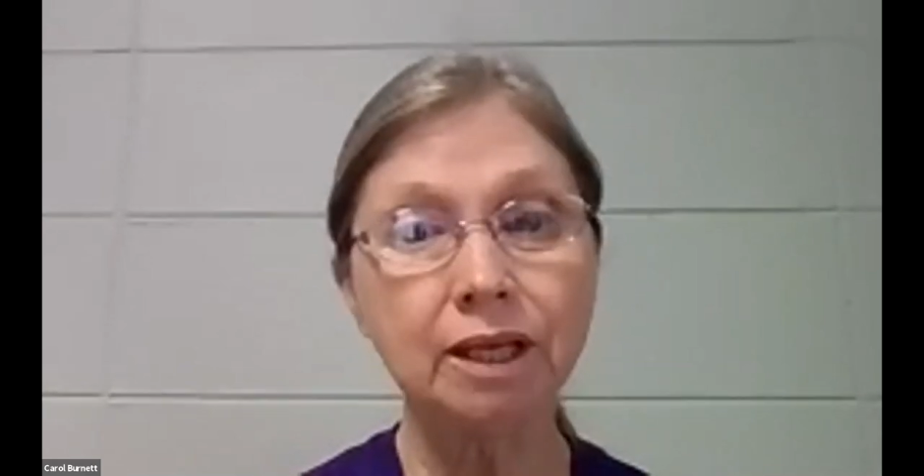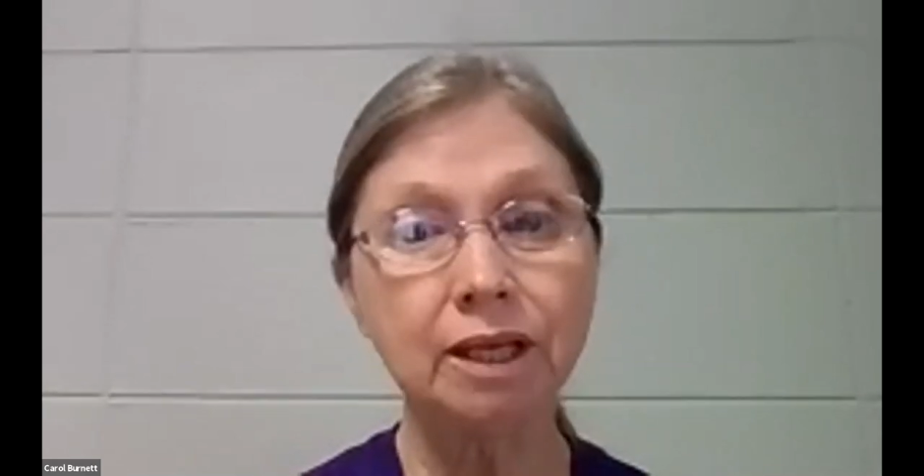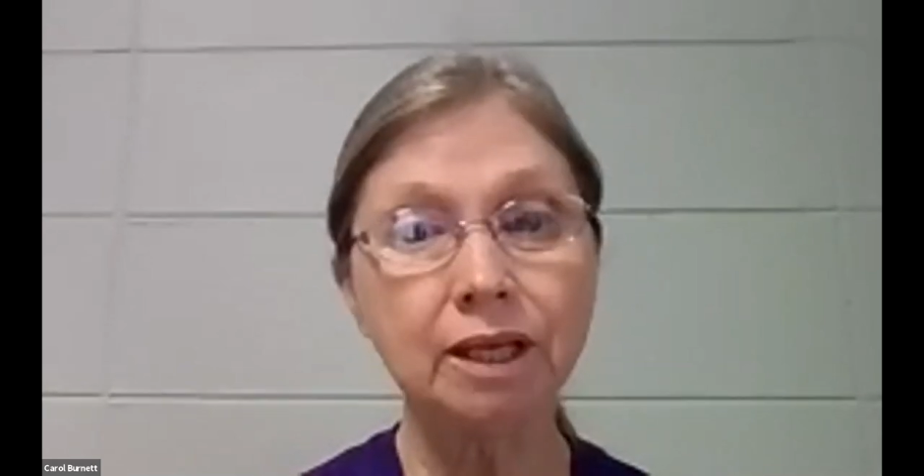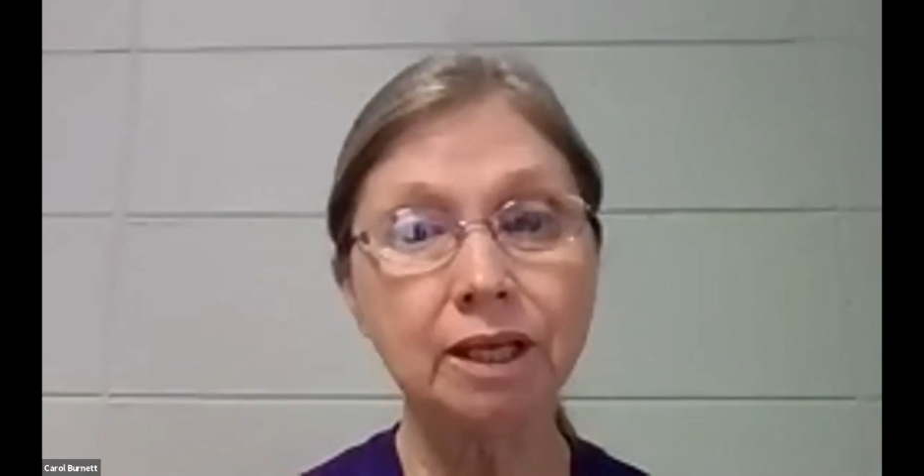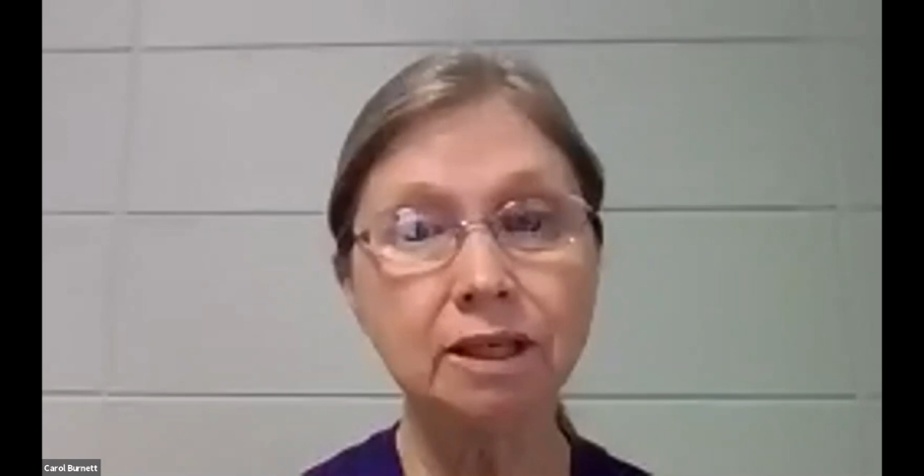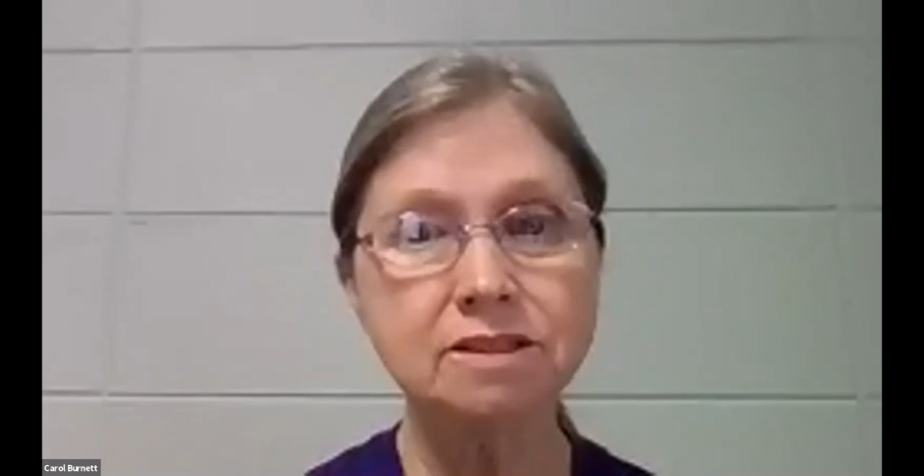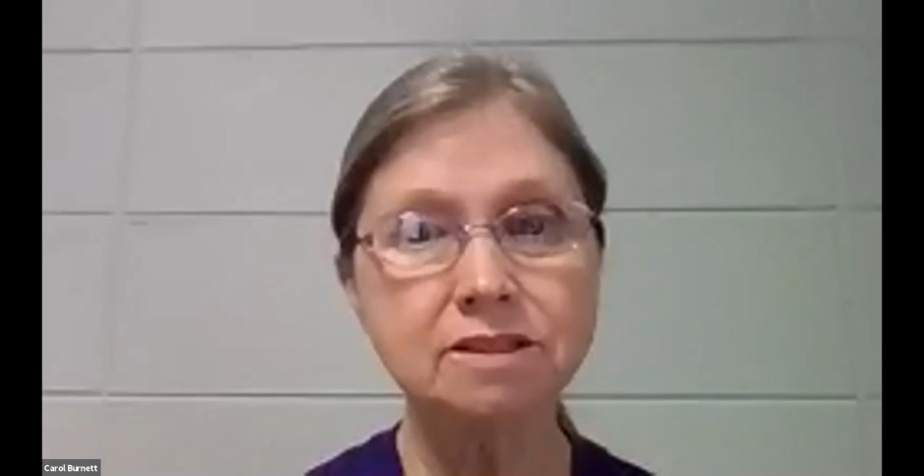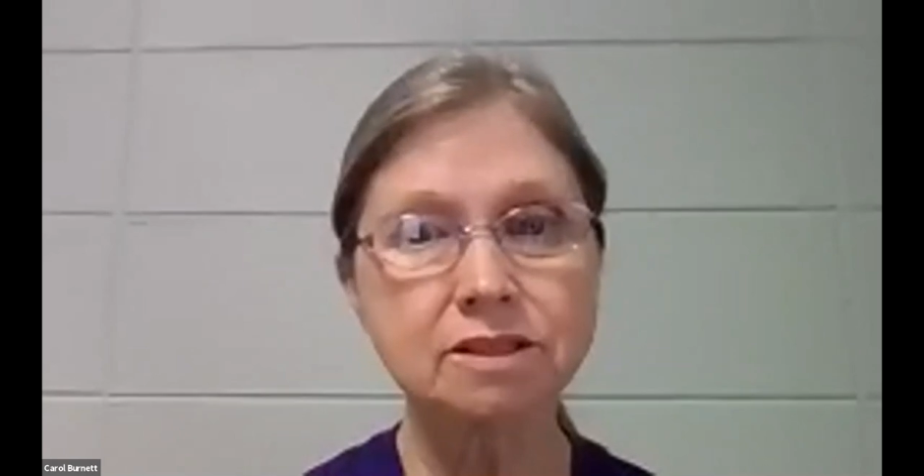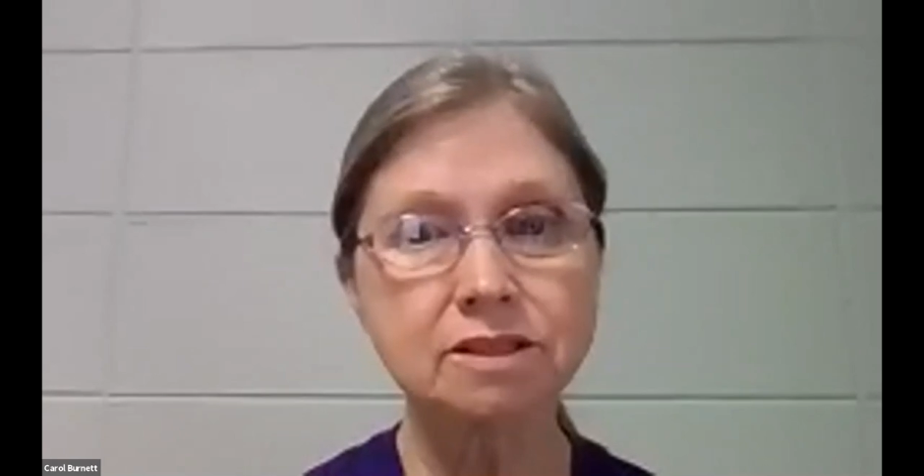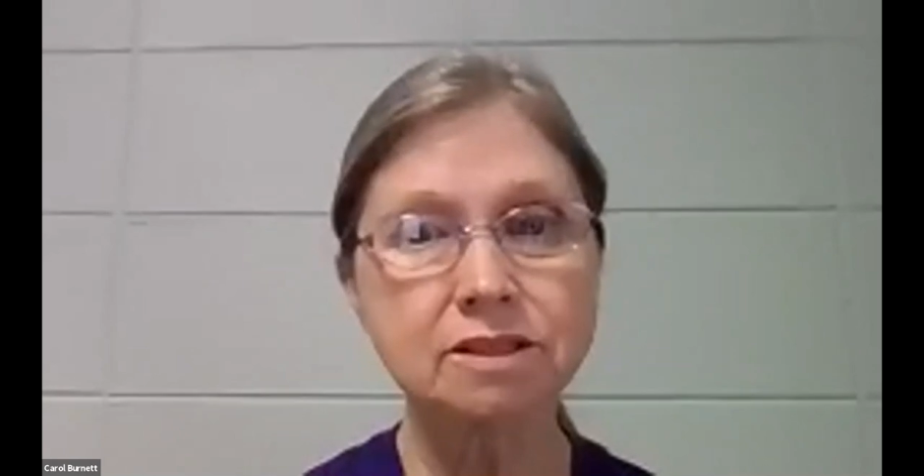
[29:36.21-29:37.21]
So they
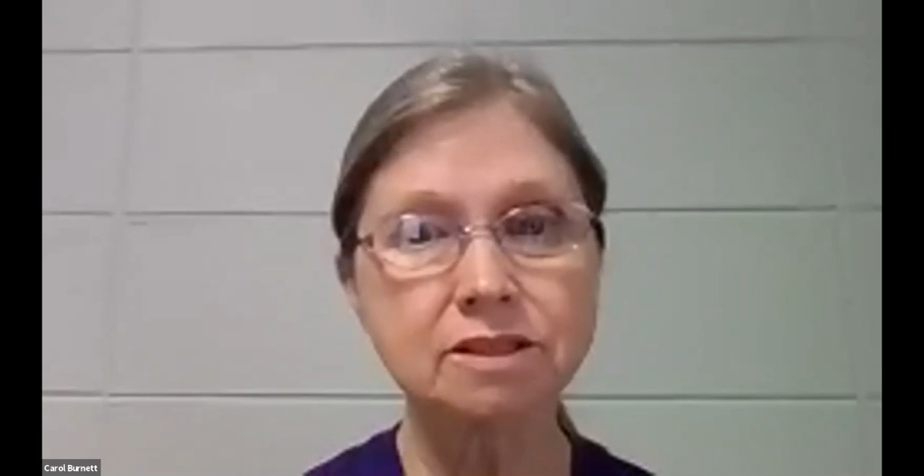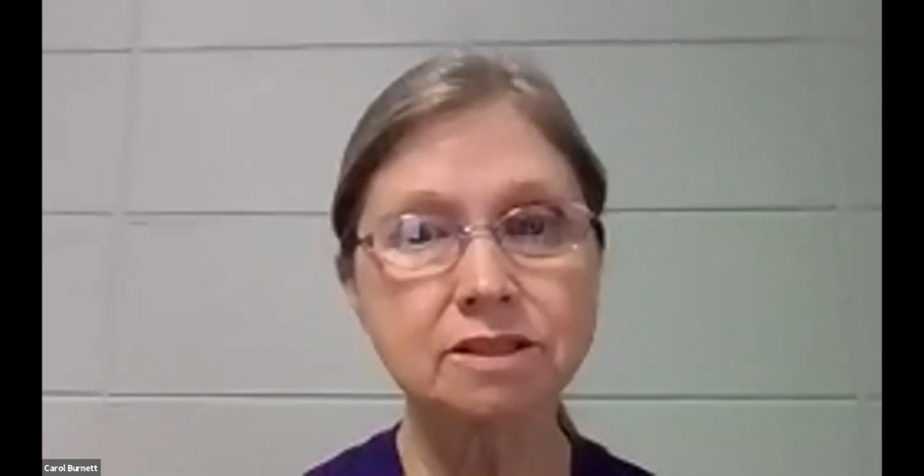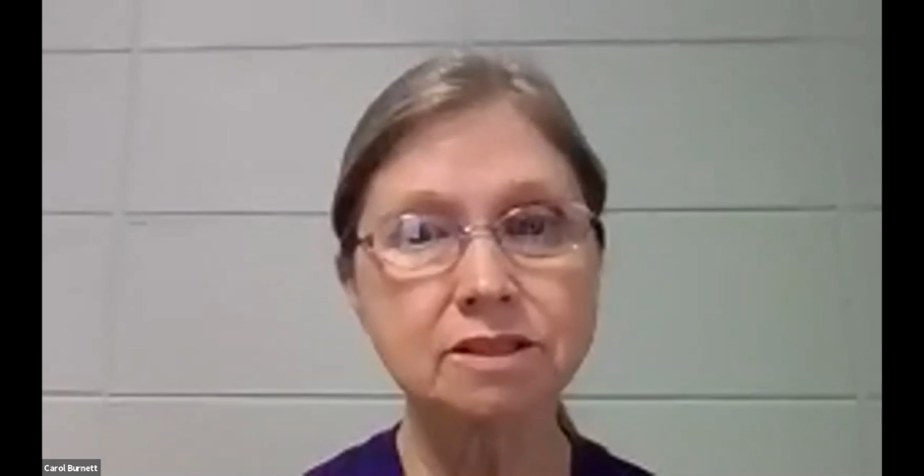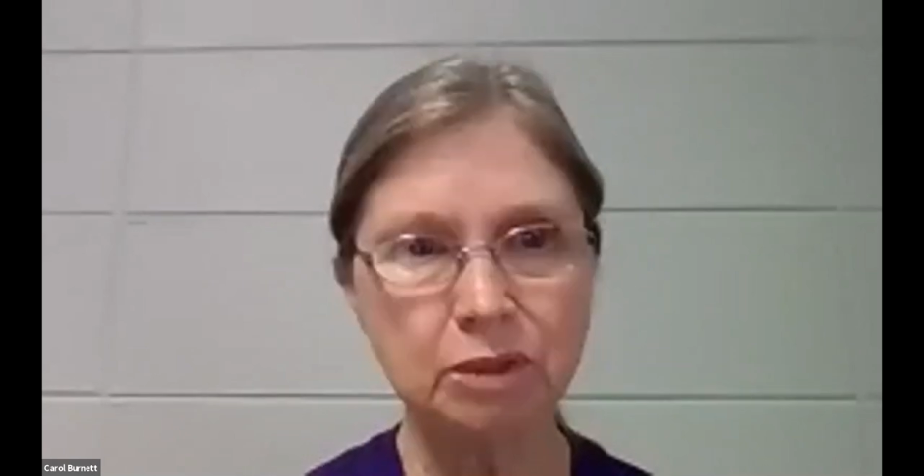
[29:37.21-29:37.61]
used to be